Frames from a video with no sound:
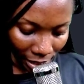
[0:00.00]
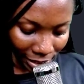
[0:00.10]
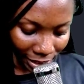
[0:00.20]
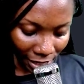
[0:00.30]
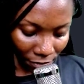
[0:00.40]

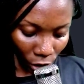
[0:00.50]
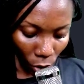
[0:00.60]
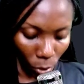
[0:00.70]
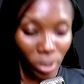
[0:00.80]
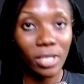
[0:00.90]
is giving
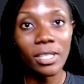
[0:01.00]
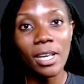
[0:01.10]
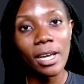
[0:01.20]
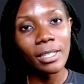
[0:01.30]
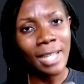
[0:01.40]
us
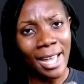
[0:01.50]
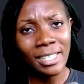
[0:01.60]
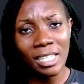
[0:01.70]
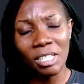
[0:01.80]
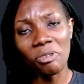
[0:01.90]

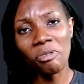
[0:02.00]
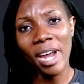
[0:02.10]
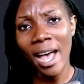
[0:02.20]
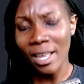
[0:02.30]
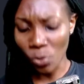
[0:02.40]
30
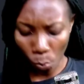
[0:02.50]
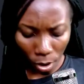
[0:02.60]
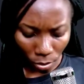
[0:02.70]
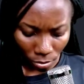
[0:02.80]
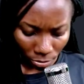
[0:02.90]
degree as
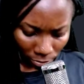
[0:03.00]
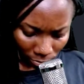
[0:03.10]
well.